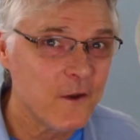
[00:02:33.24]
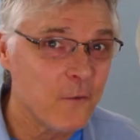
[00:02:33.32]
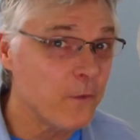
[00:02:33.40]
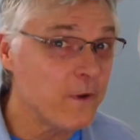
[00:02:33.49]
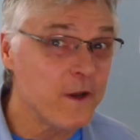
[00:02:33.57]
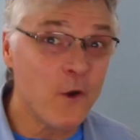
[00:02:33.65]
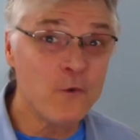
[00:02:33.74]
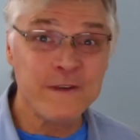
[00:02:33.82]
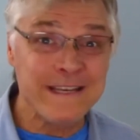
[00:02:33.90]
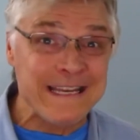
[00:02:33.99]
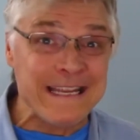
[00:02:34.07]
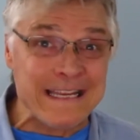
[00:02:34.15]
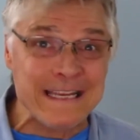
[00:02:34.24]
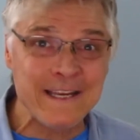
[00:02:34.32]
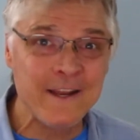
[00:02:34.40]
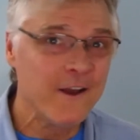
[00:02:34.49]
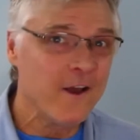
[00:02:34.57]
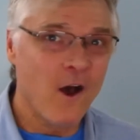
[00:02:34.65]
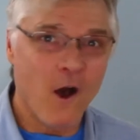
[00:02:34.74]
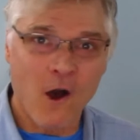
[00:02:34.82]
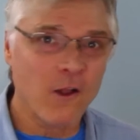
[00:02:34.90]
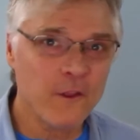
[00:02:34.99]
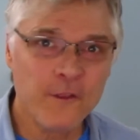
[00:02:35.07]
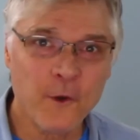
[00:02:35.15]
we don't need
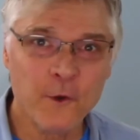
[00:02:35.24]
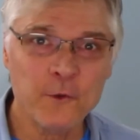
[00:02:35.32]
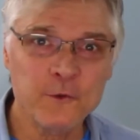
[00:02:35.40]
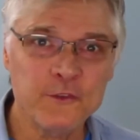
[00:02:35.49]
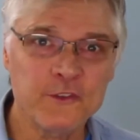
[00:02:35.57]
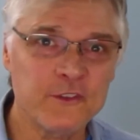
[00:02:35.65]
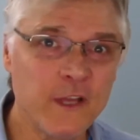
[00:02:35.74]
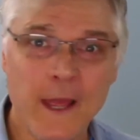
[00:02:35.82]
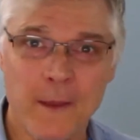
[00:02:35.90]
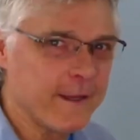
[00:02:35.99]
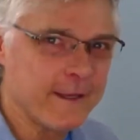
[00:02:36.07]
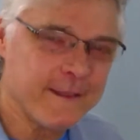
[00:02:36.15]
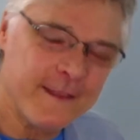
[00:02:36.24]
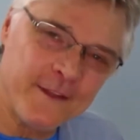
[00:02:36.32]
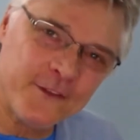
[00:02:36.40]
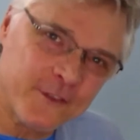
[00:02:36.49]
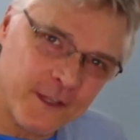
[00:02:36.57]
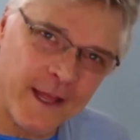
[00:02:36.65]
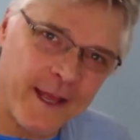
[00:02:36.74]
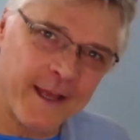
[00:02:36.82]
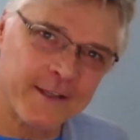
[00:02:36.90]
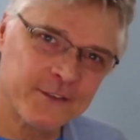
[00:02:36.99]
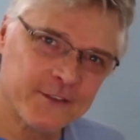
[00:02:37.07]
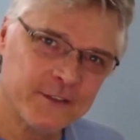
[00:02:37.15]
all of those steps. In this class,